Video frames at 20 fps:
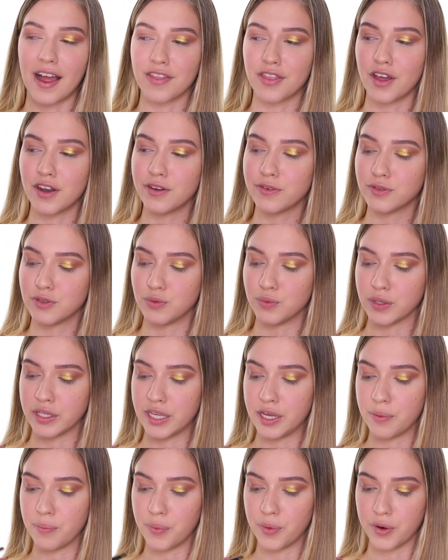thought it was
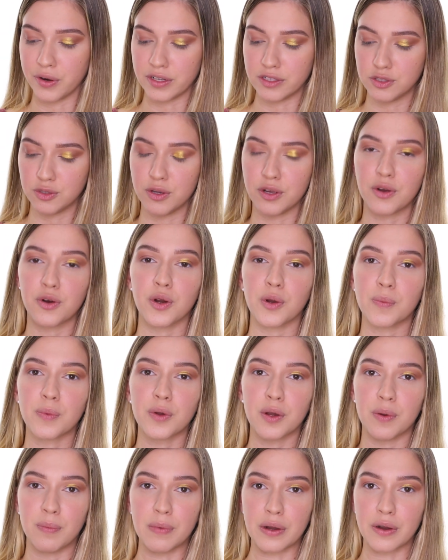really important to
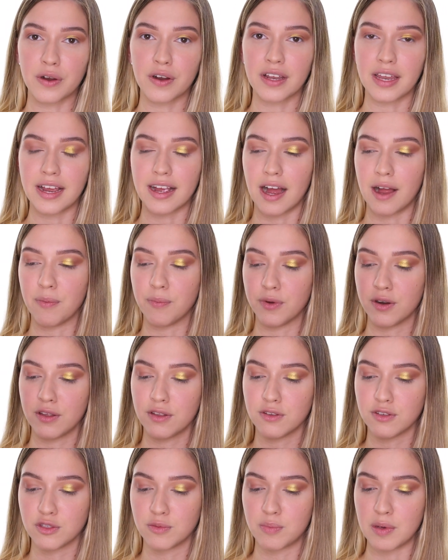incorporate a mirror. Like, I'm one
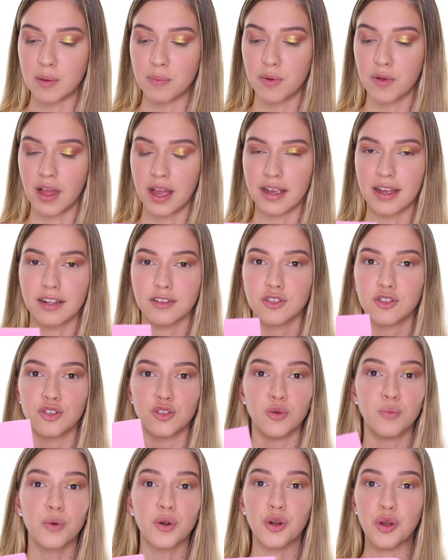of those people that gets
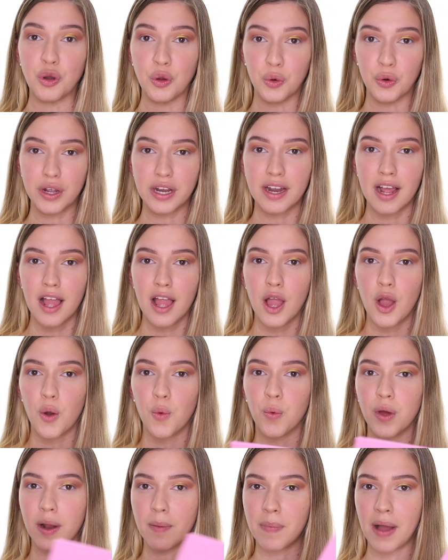super annoyed
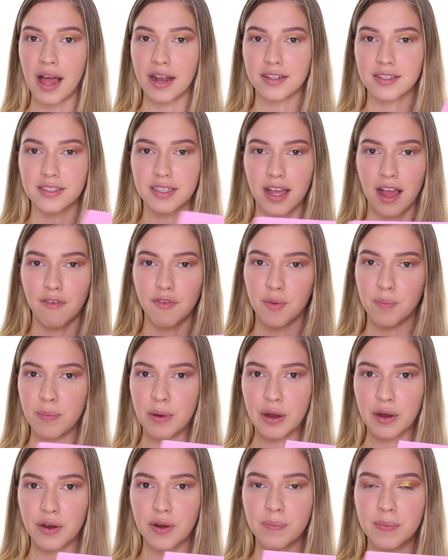when a palette doesn't have a
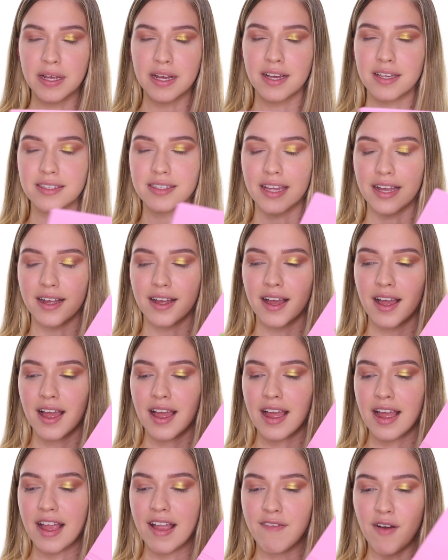mirror, because like
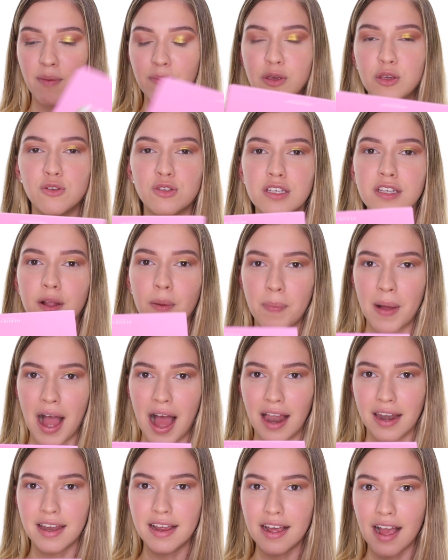if I'm using the
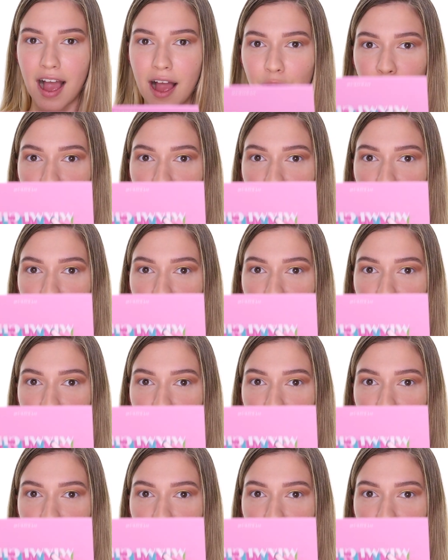palette, I